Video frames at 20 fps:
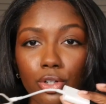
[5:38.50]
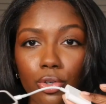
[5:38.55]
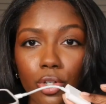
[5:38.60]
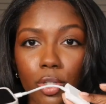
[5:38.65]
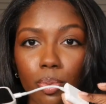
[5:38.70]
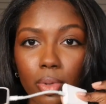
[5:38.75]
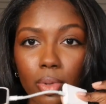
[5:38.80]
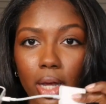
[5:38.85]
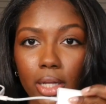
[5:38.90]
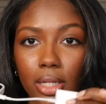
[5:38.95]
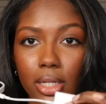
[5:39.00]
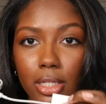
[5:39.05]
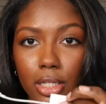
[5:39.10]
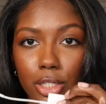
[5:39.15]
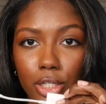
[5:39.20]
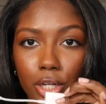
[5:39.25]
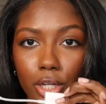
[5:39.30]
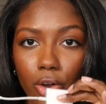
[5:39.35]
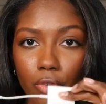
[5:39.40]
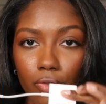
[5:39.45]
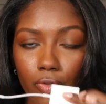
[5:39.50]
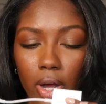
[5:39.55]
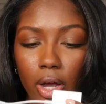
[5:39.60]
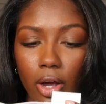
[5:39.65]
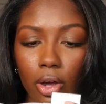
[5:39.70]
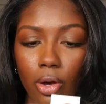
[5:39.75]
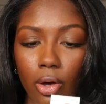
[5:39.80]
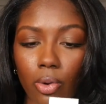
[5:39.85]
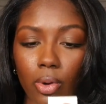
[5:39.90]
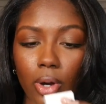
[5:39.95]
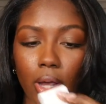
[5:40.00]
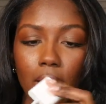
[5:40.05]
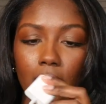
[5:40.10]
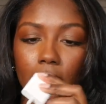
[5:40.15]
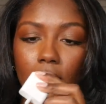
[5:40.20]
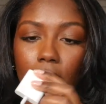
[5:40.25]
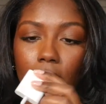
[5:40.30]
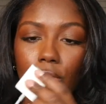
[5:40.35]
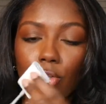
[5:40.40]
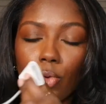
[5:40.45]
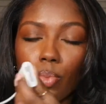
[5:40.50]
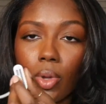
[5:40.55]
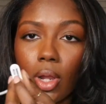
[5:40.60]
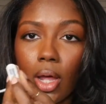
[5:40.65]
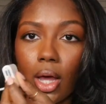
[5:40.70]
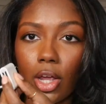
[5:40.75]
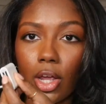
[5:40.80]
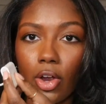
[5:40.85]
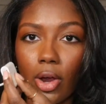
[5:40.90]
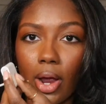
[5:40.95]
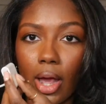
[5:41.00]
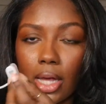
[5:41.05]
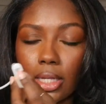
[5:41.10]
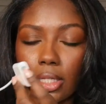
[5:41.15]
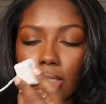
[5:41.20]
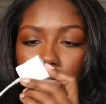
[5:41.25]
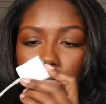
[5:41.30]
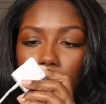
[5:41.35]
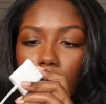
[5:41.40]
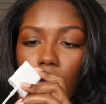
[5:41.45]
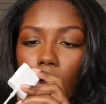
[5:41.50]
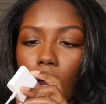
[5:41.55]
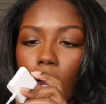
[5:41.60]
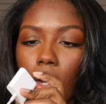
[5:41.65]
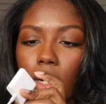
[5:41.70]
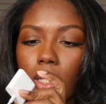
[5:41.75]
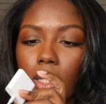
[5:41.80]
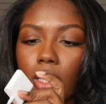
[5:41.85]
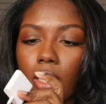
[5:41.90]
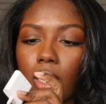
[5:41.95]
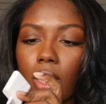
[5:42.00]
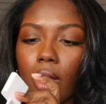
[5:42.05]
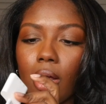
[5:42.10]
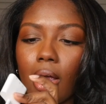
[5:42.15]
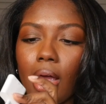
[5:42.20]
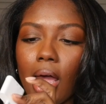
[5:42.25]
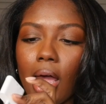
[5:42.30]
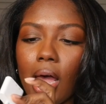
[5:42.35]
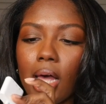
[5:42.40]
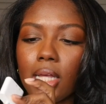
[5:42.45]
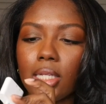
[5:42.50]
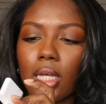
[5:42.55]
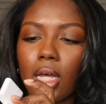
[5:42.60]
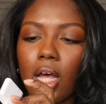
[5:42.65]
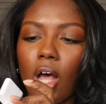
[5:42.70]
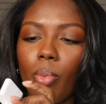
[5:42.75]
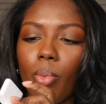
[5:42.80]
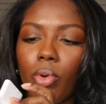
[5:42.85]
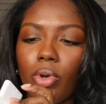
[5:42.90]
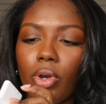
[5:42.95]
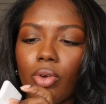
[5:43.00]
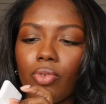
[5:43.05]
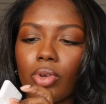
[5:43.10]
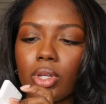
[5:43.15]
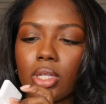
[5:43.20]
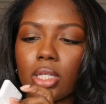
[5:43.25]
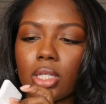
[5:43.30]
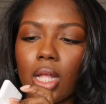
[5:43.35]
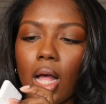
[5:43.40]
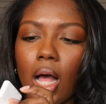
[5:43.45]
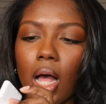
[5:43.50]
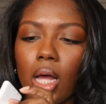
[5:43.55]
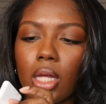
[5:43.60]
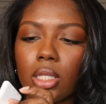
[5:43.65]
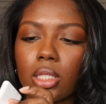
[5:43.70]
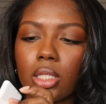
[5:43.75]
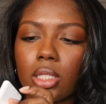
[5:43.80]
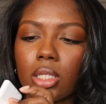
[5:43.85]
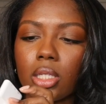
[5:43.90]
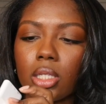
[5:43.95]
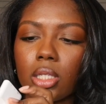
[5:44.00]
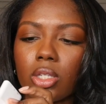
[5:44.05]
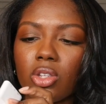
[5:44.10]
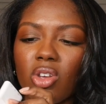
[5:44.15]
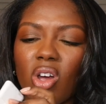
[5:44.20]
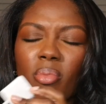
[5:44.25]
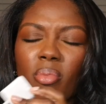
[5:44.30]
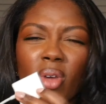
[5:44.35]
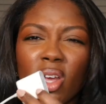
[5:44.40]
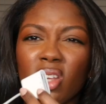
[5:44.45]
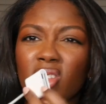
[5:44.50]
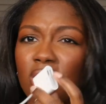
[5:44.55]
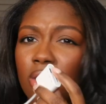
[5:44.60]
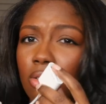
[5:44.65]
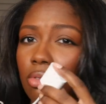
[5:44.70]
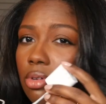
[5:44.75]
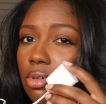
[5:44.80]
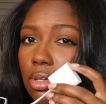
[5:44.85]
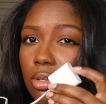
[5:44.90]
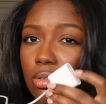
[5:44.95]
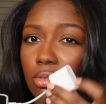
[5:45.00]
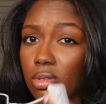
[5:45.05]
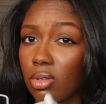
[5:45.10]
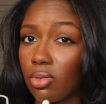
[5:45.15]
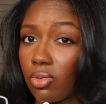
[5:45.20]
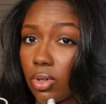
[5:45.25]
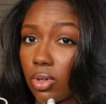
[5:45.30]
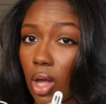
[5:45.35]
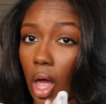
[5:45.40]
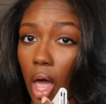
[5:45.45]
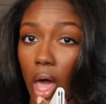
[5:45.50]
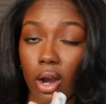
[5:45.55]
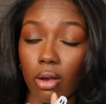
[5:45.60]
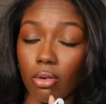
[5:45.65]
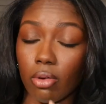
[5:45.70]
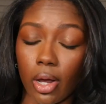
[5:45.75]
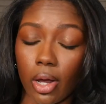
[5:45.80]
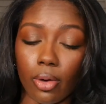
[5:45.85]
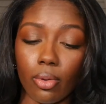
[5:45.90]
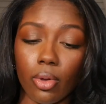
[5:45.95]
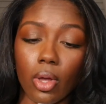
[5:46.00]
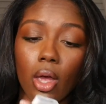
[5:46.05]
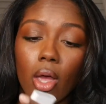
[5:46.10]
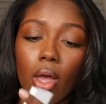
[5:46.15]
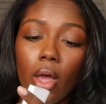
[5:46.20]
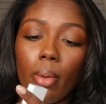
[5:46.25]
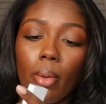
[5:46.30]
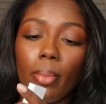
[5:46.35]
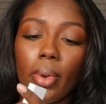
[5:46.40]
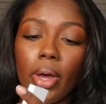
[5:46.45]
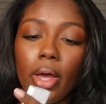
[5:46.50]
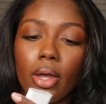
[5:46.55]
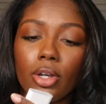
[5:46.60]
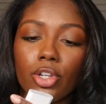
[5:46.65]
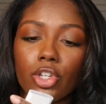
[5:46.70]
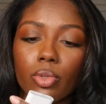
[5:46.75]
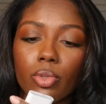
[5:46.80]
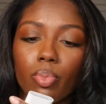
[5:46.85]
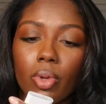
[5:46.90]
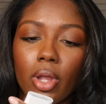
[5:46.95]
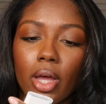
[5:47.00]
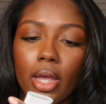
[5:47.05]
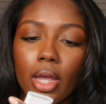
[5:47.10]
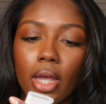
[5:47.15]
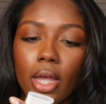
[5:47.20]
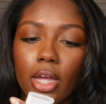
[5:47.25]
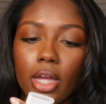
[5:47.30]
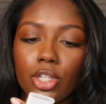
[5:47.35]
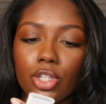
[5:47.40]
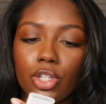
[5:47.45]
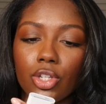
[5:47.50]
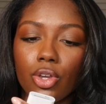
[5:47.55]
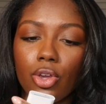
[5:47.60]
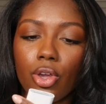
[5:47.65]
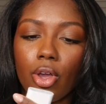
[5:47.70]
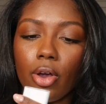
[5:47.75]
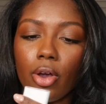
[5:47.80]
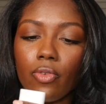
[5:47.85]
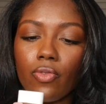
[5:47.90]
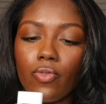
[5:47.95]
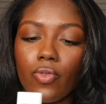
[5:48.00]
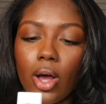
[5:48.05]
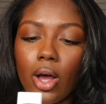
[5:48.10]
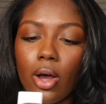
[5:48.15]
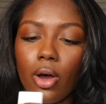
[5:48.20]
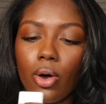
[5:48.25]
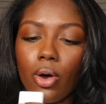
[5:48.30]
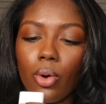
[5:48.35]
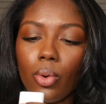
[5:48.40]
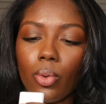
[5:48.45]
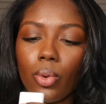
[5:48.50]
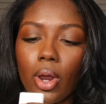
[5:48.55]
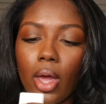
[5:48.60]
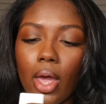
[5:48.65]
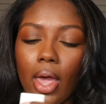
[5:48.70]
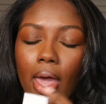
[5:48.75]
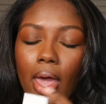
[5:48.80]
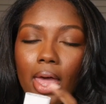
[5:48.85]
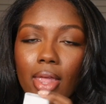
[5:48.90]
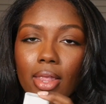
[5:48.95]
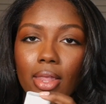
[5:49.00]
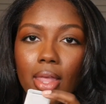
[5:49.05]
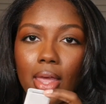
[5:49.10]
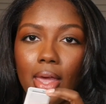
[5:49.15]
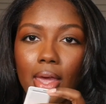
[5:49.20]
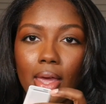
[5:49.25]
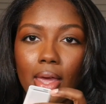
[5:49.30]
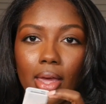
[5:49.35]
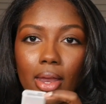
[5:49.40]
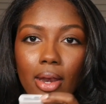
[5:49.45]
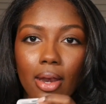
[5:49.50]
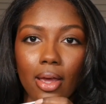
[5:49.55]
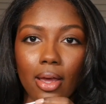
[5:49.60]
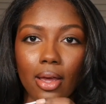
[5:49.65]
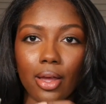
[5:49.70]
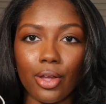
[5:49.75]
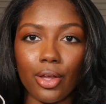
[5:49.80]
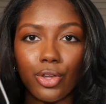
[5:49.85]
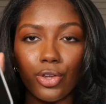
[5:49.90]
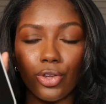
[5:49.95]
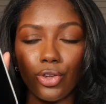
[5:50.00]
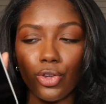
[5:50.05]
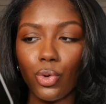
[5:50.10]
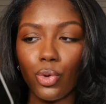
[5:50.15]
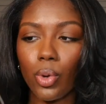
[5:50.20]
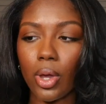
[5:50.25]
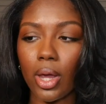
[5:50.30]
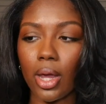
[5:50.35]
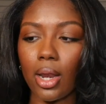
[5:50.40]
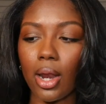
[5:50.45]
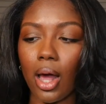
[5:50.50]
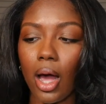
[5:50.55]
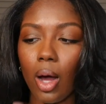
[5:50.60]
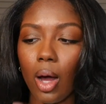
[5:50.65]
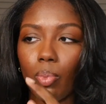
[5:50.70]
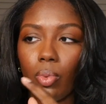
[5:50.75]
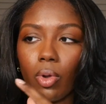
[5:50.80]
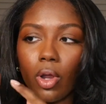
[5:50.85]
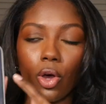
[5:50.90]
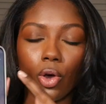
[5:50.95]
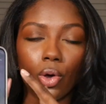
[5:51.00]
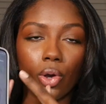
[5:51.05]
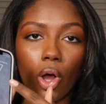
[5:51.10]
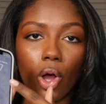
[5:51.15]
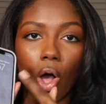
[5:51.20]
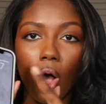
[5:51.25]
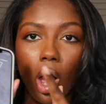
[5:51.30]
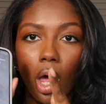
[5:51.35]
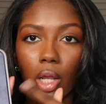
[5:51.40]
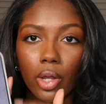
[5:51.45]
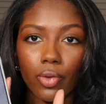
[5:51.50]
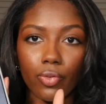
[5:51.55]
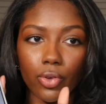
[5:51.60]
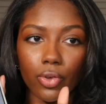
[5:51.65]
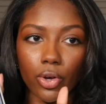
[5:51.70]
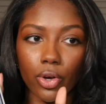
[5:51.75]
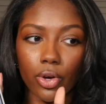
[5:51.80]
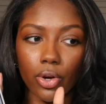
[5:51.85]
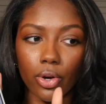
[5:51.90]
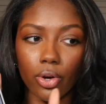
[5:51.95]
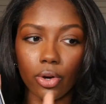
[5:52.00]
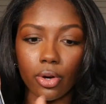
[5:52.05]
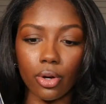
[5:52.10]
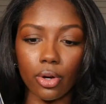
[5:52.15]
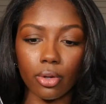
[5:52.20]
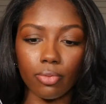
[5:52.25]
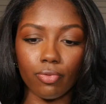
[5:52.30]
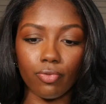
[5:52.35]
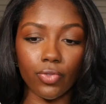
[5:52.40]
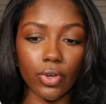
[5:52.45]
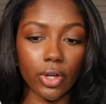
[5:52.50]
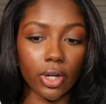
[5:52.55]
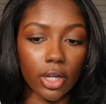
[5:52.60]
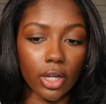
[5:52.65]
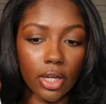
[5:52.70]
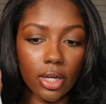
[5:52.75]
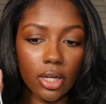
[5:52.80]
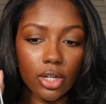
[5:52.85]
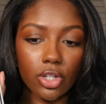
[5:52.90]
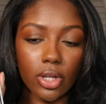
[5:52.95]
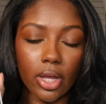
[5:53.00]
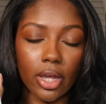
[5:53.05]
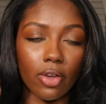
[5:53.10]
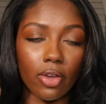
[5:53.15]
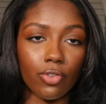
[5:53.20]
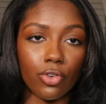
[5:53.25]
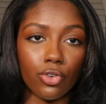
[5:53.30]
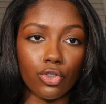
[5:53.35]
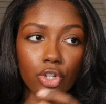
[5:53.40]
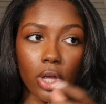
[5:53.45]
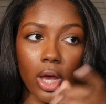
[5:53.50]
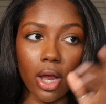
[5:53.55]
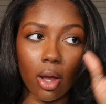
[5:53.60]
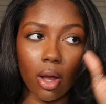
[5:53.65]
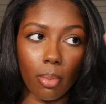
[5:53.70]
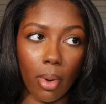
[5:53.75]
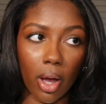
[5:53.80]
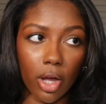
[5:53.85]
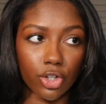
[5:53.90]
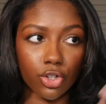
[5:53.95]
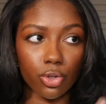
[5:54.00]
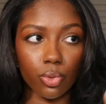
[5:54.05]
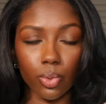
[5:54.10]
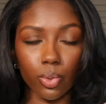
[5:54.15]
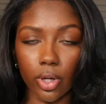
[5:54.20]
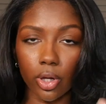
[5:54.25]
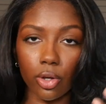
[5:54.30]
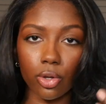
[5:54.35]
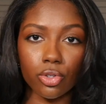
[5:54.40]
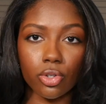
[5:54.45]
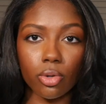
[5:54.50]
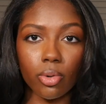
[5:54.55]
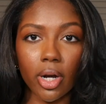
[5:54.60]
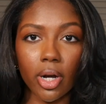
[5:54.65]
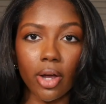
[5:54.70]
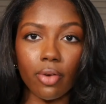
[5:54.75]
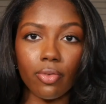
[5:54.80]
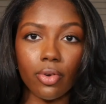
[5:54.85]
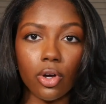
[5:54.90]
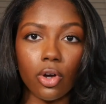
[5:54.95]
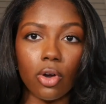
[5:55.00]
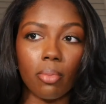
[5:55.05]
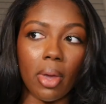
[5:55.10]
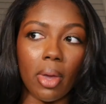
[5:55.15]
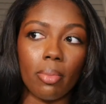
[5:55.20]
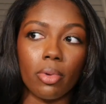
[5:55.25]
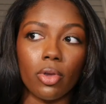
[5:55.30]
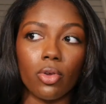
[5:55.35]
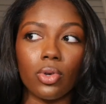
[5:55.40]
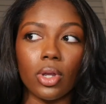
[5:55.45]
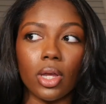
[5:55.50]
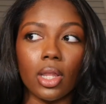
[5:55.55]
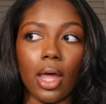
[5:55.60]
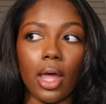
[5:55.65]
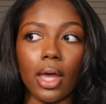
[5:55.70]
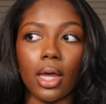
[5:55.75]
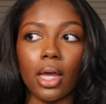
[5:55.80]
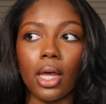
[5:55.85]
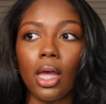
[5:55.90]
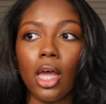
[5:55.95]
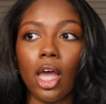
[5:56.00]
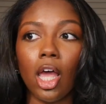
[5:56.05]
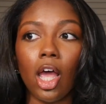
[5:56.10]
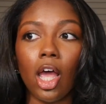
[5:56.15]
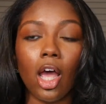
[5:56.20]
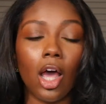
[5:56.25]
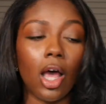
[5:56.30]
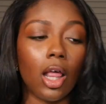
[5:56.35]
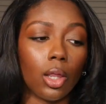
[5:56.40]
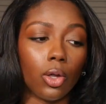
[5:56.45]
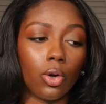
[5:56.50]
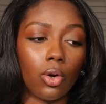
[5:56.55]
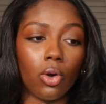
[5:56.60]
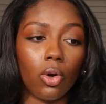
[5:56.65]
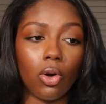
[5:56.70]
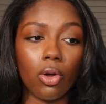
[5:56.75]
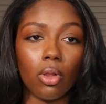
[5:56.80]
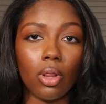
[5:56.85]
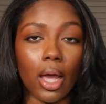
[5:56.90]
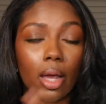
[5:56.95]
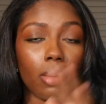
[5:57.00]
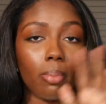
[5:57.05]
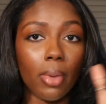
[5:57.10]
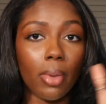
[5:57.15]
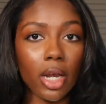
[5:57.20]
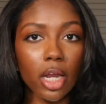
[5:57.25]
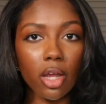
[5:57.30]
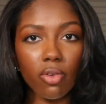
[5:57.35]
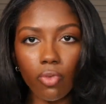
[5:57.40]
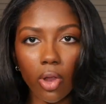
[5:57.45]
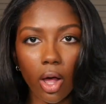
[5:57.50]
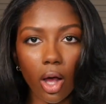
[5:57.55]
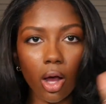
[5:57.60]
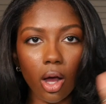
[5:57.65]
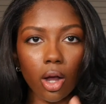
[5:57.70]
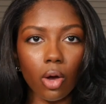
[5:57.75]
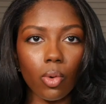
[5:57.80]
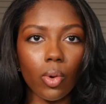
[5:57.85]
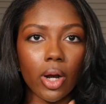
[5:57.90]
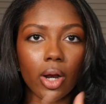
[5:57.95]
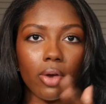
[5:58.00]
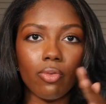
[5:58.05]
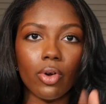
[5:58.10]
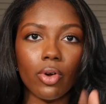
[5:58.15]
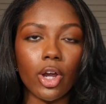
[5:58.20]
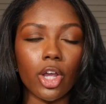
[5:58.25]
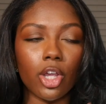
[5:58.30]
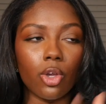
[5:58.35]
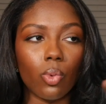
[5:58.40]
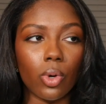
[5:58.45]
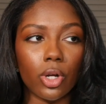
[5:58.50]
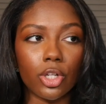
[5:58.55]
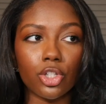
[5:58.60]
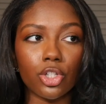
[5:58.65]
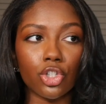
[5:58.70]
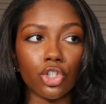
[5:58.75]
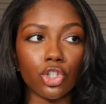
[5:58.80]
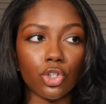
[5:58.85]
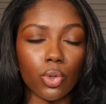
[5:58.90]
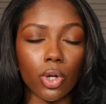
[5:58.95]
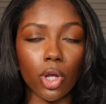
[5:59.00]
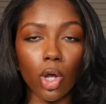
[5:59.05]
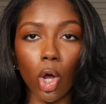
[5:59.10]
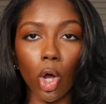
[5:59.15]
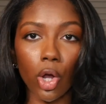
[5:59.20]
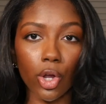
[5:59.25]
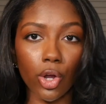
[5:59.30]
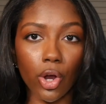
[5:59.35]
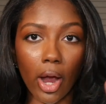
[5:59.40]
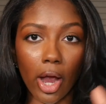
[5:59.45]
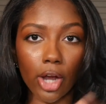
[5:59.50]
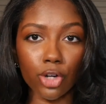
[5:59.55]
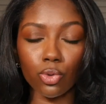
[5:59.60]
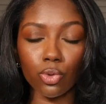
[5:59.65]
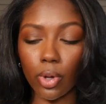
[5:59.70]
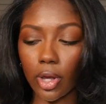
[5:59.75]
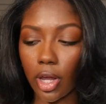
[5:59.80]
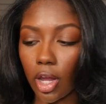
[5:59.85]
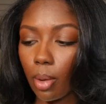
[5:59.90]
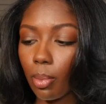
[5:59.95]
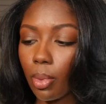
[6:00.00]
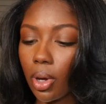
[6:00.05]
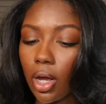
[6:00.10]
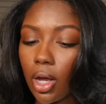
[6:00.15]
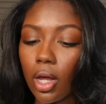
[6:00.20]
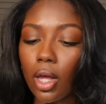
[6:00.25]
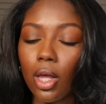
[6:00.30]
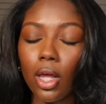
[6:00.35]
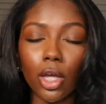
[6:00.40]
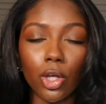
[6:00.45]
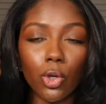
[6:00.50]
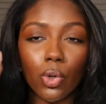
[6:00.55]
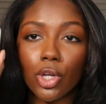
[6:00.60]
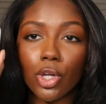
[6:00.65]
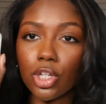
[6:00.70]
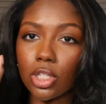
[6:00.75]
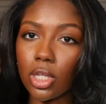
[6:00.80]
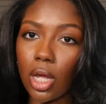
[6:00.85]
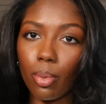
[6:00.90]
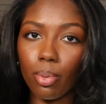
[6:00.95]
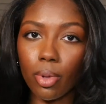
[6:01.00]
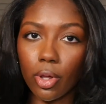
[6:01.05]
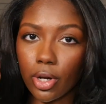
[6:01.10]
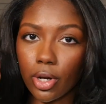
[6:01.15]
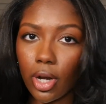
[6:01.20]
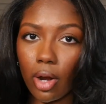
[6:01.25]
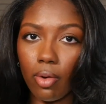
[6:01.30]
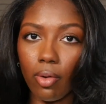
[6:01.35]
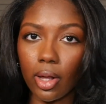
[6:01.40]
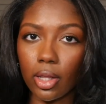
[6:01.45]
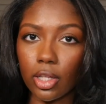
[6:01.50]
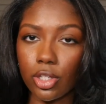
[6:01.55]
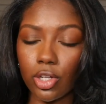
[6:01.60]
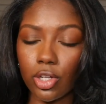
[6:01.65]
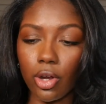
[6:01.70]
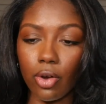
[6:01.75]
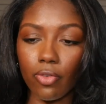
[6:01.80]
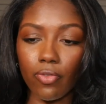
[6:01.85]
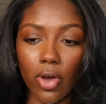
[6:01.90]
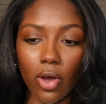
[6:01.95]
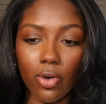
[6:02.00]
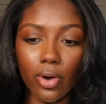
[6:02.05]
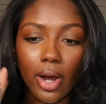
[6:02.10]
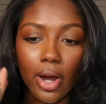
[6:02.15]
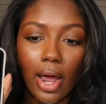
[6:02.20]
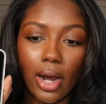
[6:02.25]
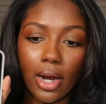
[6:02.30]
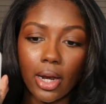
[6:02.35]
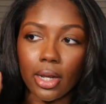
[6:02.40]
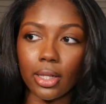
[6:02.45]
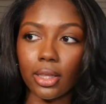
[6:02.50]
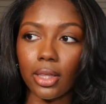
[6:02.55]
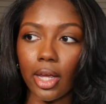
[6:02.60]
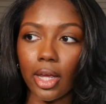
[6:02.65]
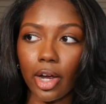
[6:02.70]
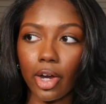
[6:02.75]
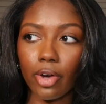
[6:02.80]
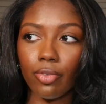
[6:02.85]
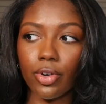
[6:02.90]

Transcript: do is plug this into your phone and then you plug your SD card in there. It has a couple different slots. So I'm guessing you can use it for, I don't know. But just plug it into your phone and then you can upload all of your footage. Like if you shot a bunch of reels or whatever, or maybe you did like a little like mini vlog or whatever and you wanted to shoot it on your actual camera, you can just upload it directly to your phone and edit it there